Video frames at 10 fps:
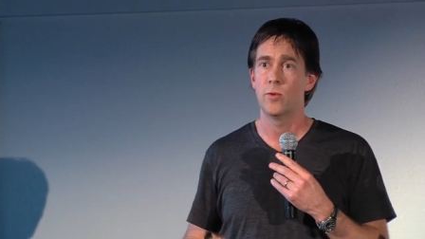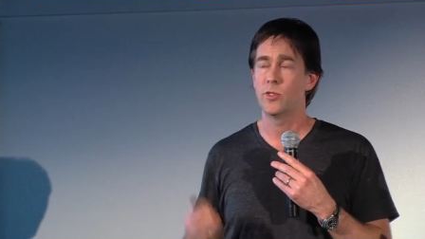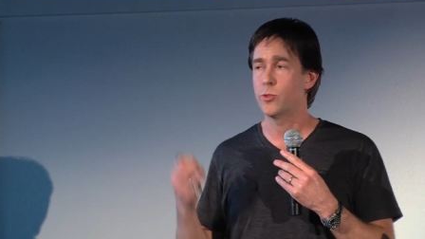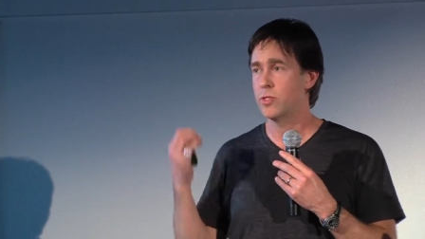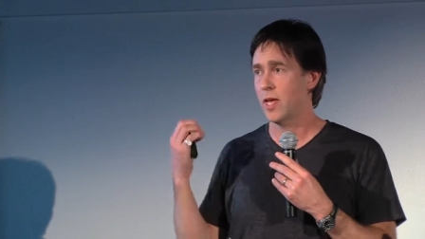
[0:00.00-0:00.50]

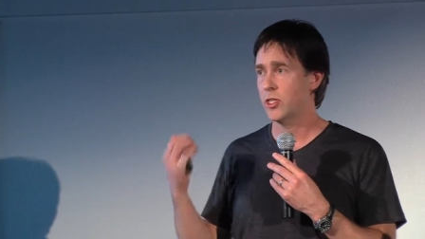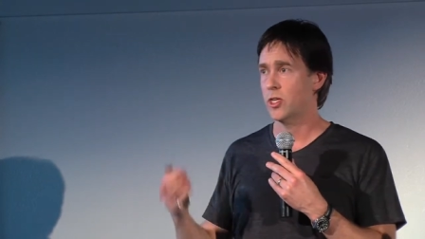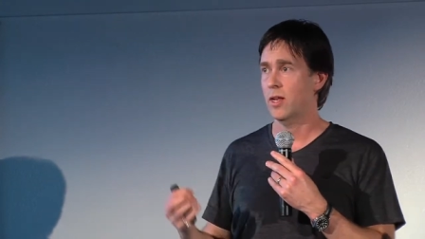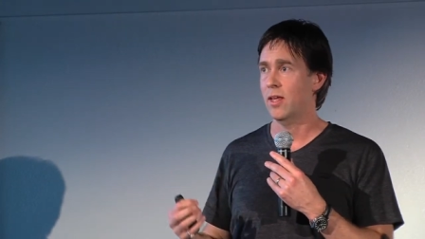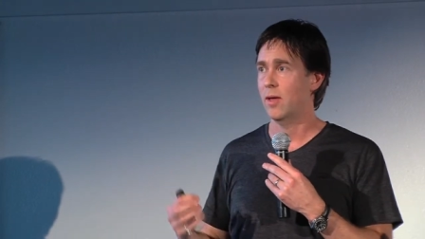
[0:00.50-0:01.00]
which was
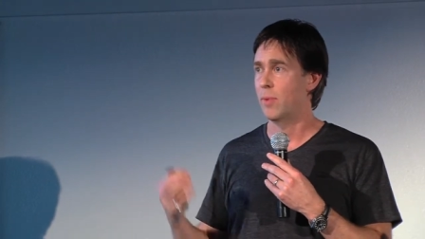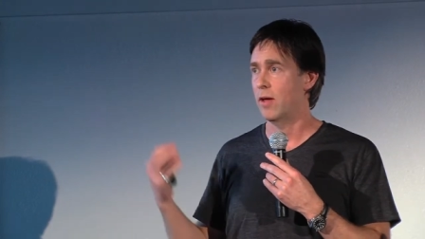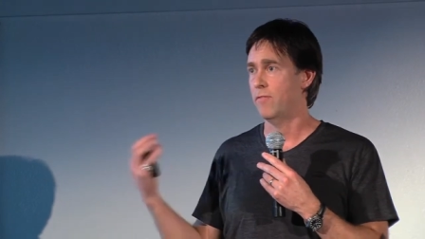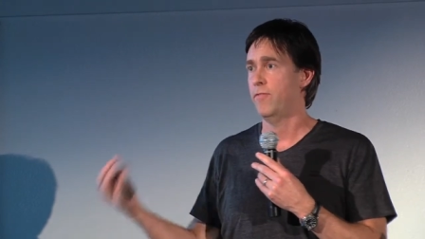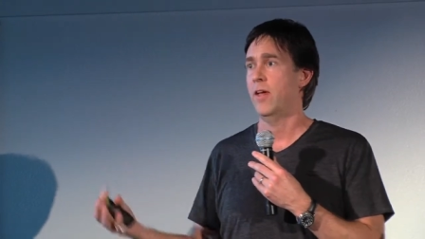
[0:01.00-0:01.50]
actually
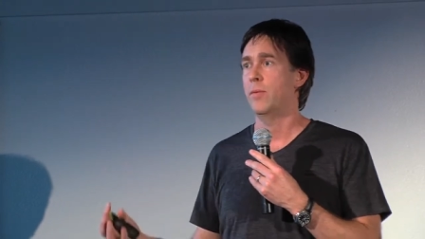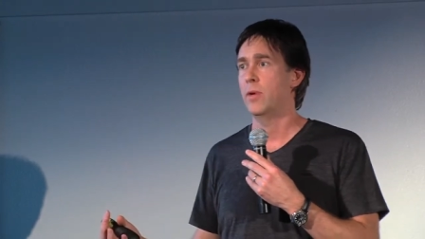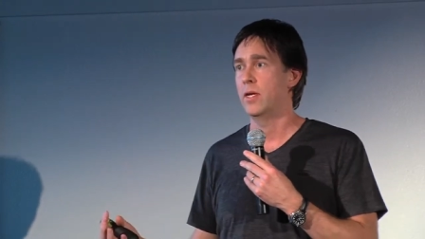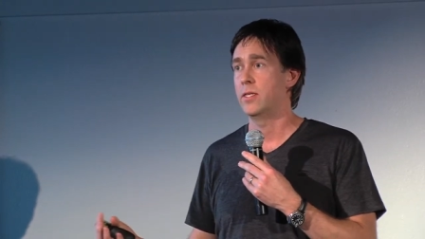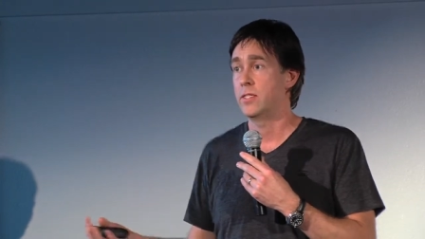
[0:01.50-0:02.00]
about
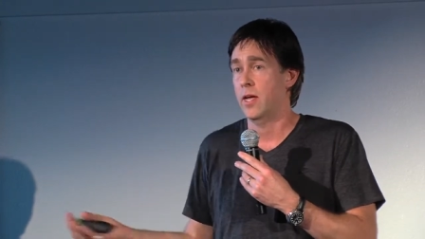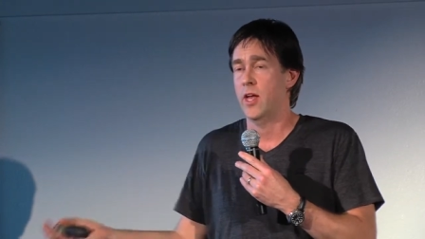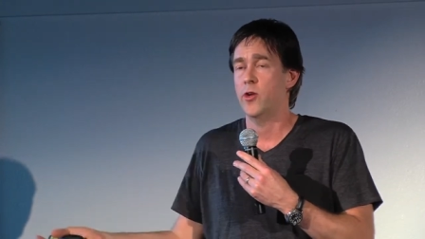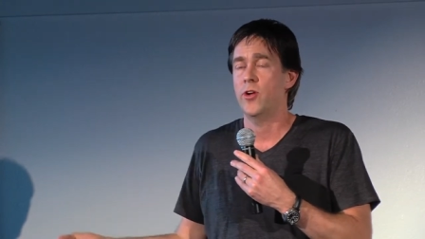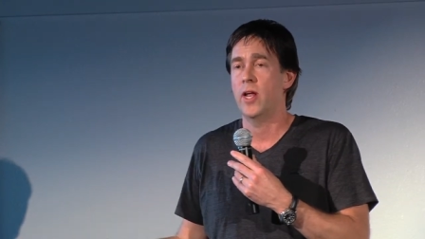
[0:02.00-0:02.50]
families,
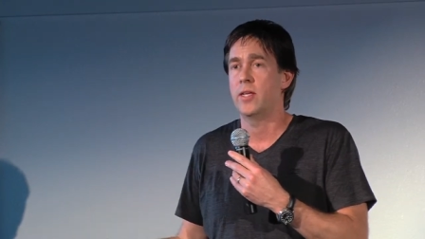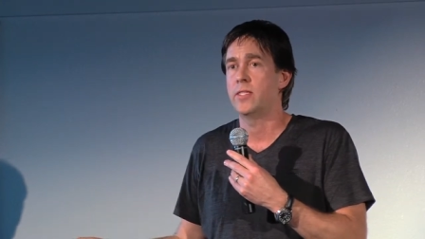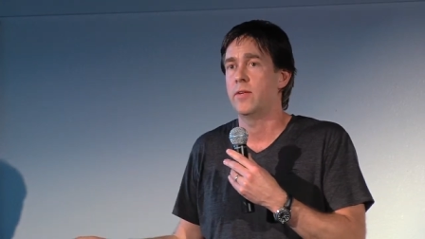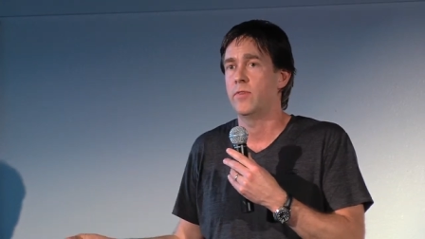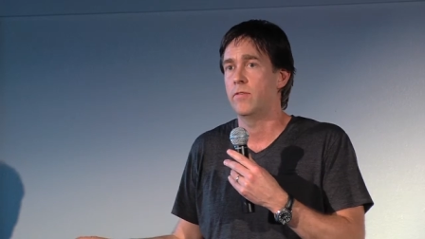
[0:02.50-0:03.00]

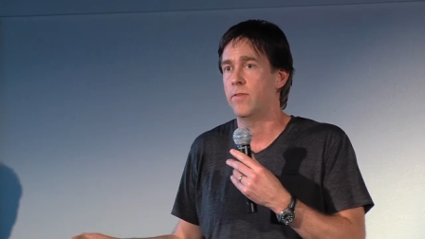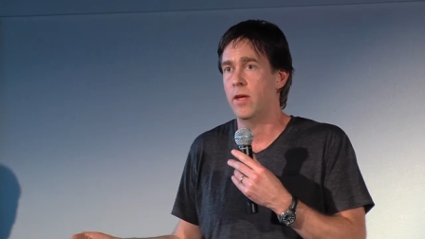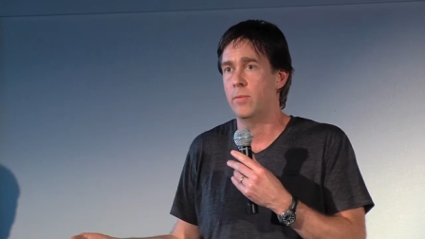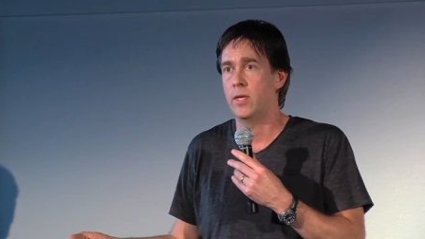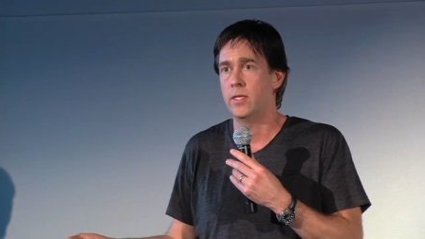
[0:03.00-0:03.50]
187
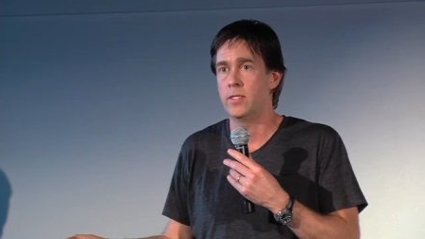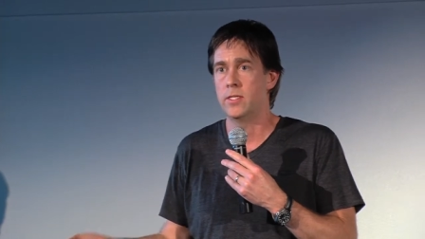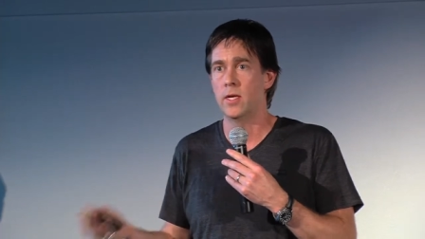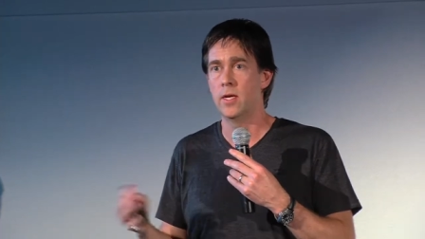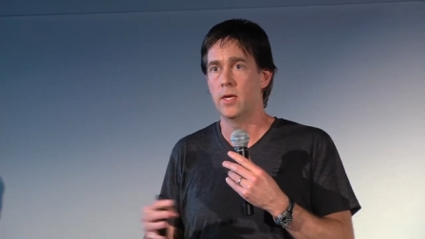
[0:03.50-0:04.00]

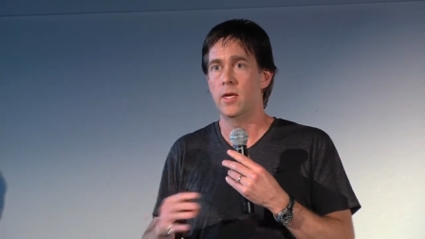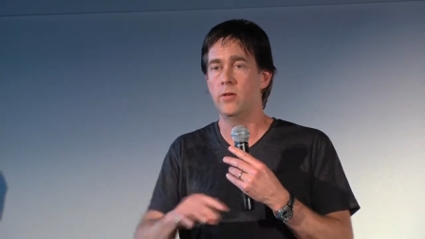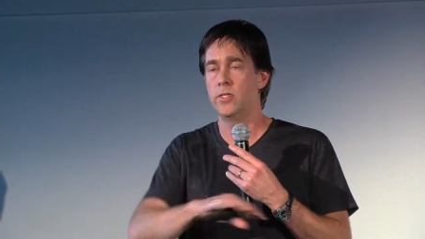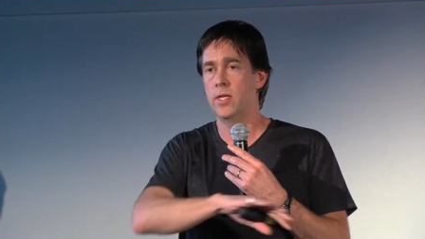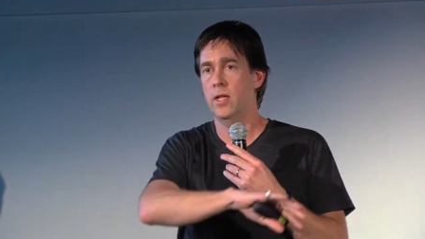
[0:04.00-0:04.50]
families in
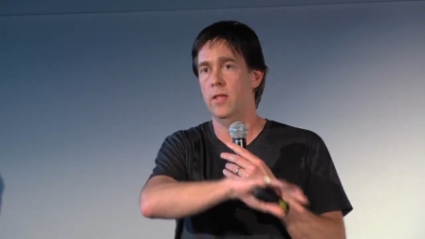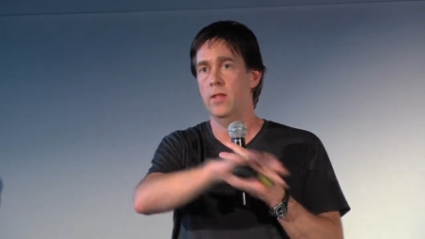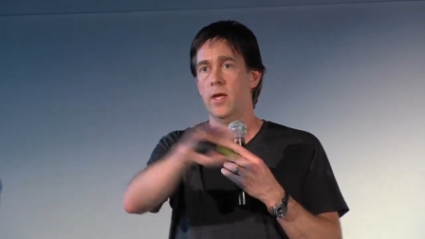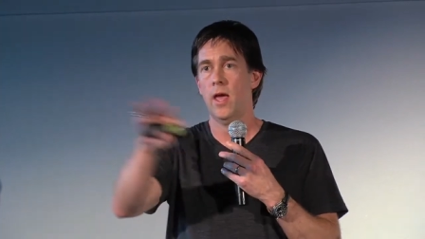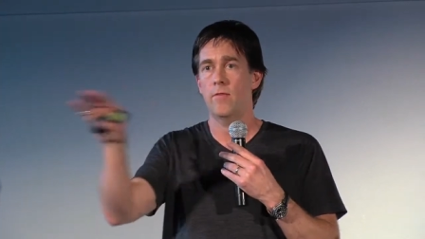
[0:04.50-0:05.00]
New Zealand
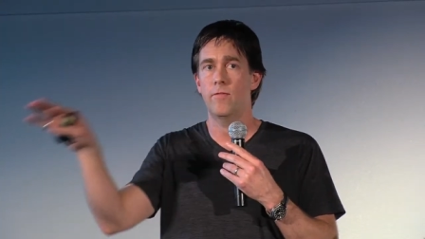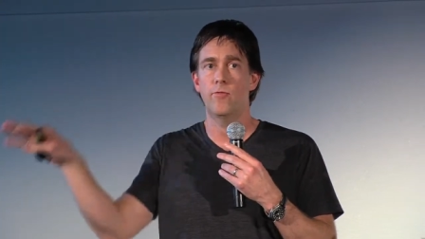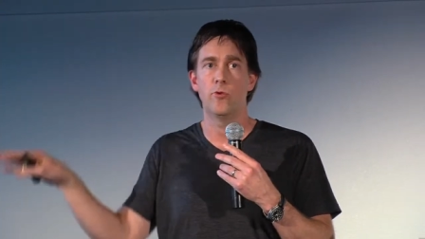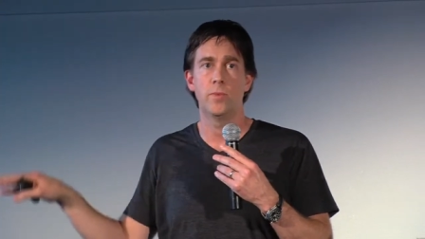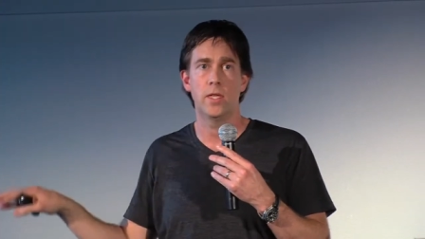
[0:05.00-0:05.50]
that cover
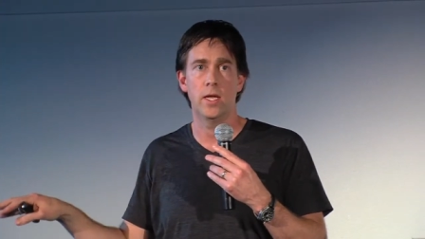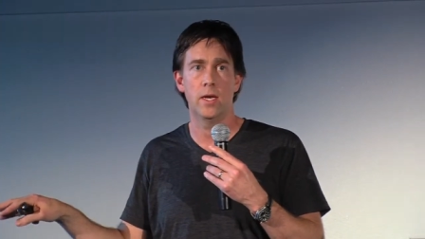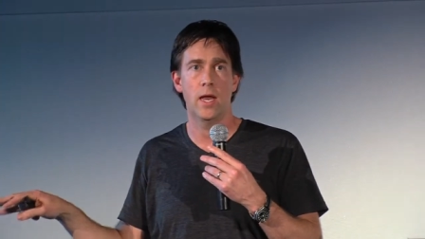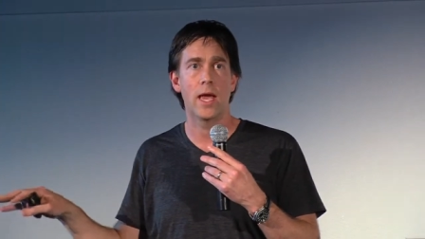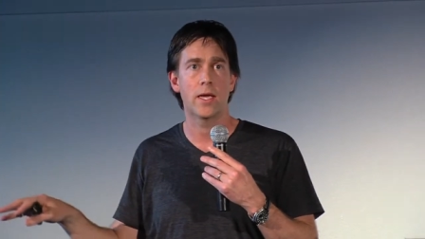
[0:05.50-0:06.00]
4
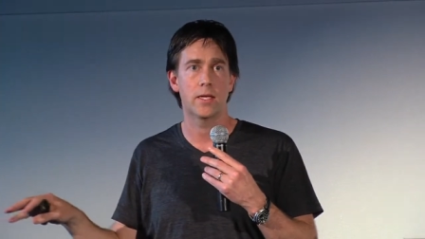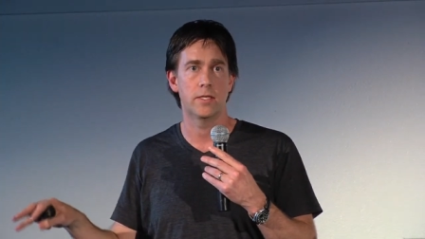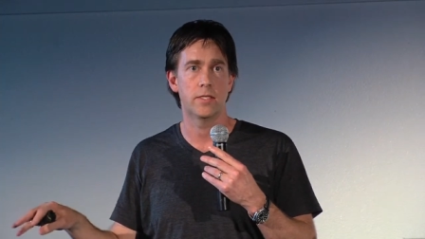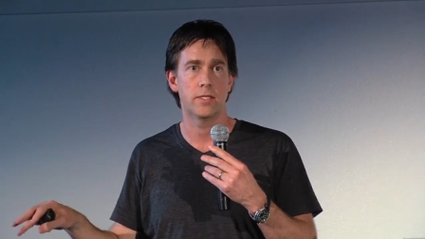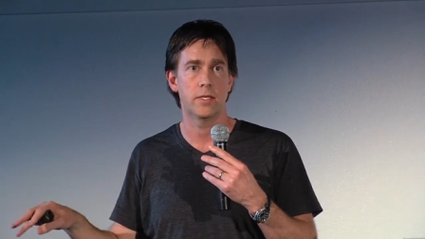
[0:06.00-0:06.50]
million
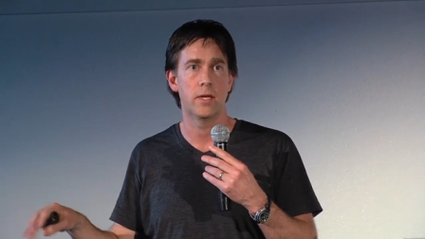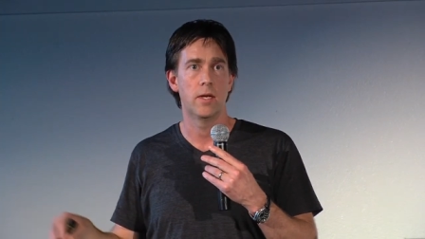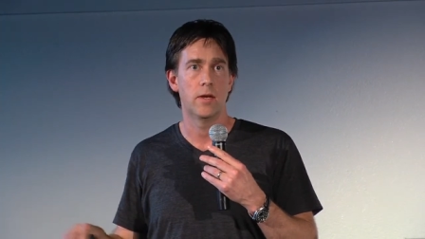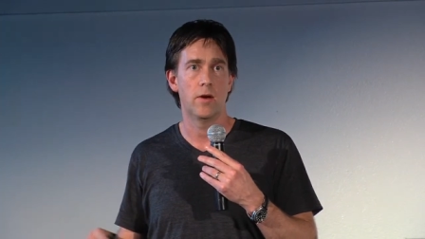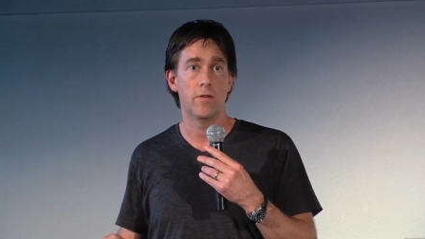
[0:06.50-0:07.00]
acres
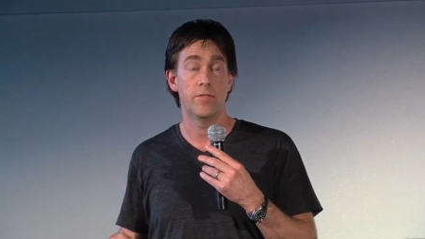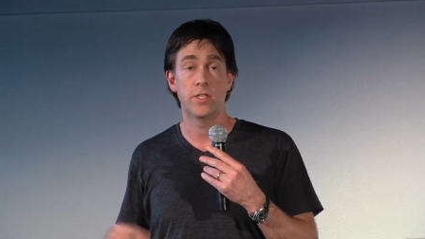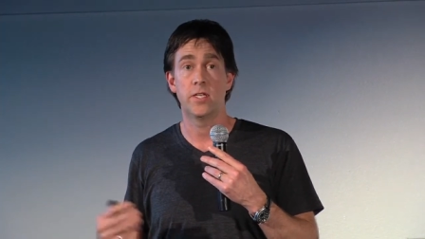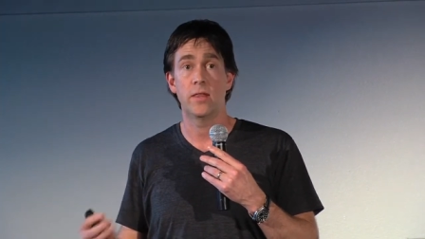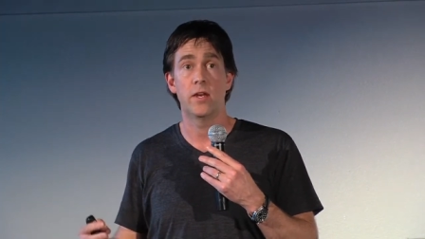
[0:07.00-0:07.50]
of the
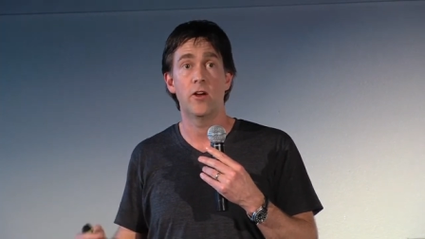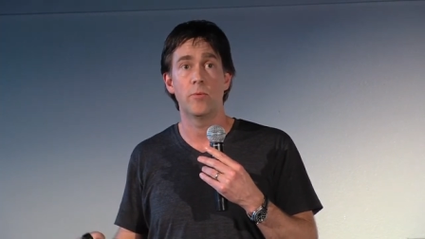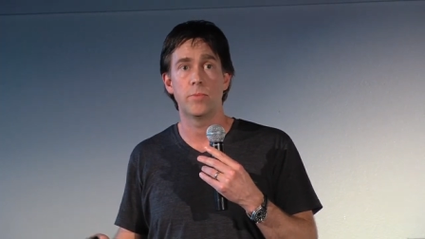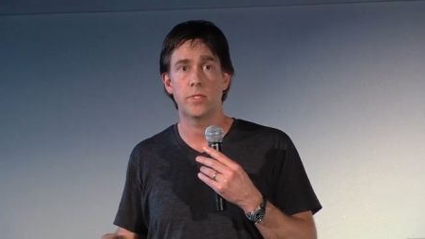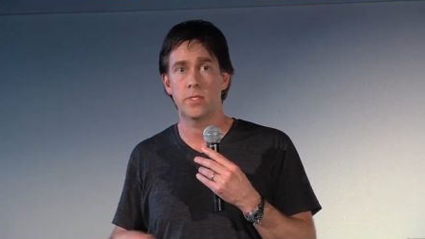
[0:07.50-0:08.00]
Southern
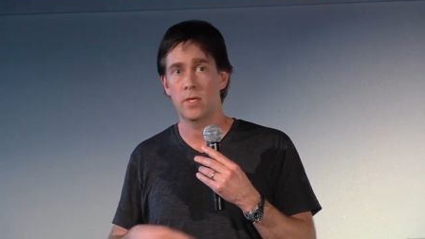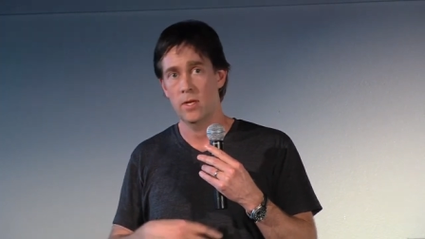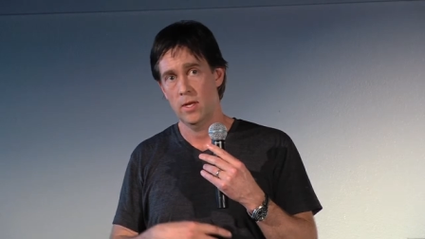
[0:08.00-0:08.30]
Alps